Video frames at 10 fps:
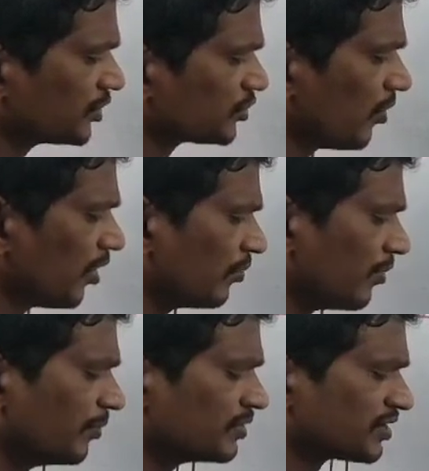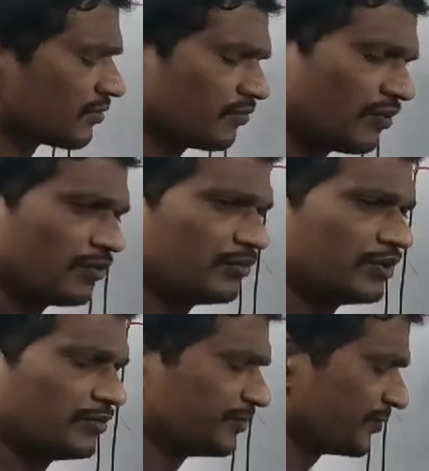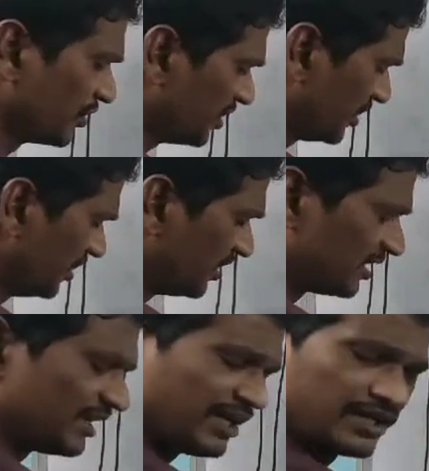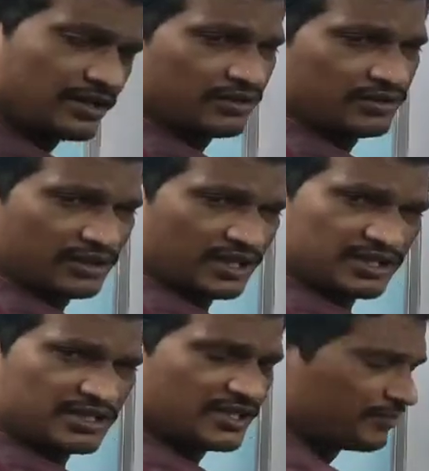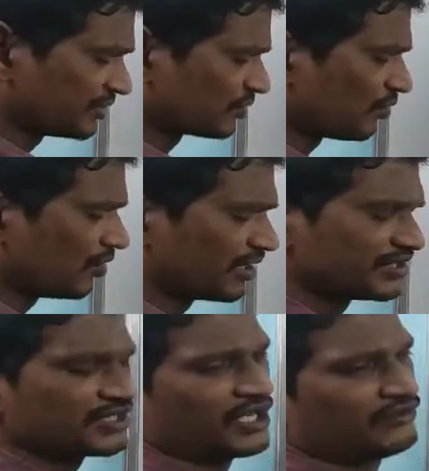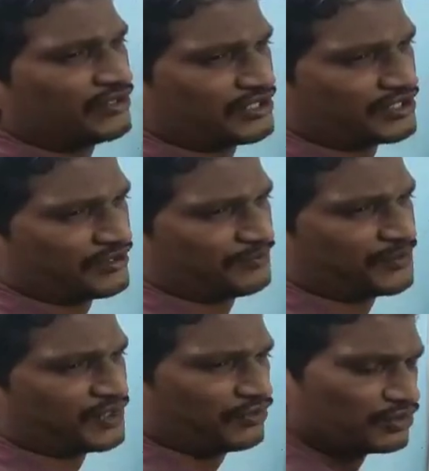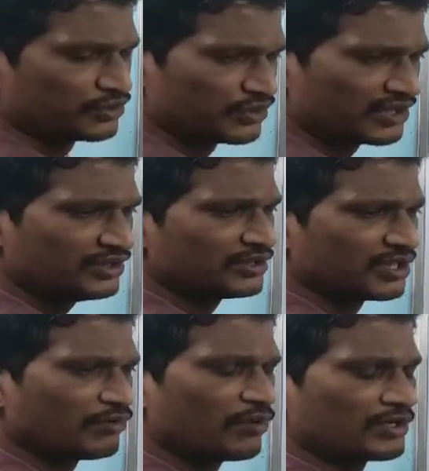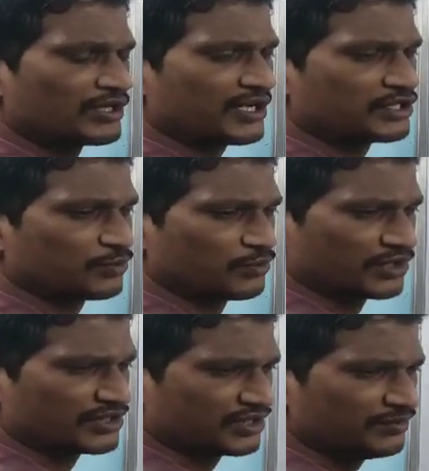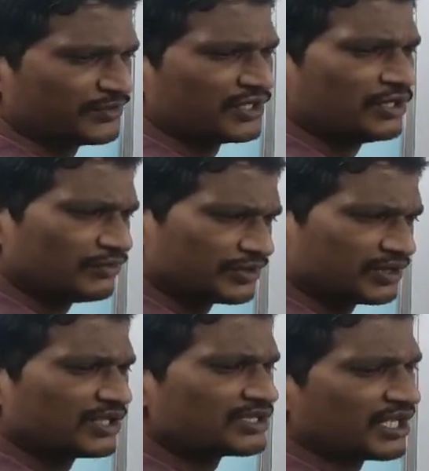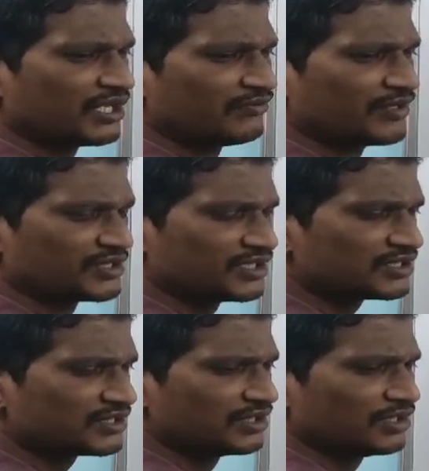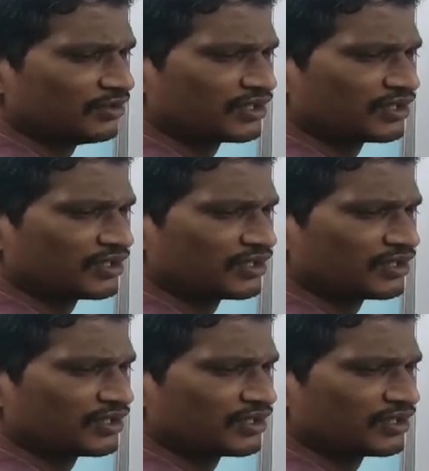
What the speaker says: If the small bubbles are formed, okay, that step is called as cavitation during the water transportation within the xylem vessels.